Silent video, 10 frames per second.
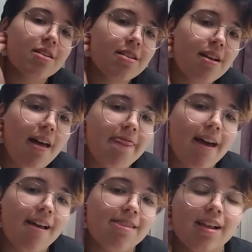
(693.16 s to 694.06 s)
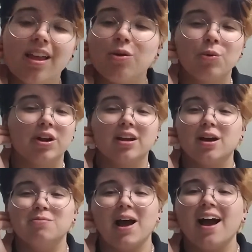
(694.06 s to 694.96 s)
it, and then like we're gonna
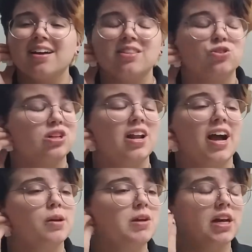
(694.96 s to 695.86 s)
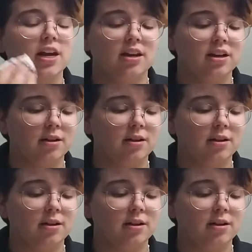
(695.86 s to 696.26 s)
come back. There's not gonna be any editing.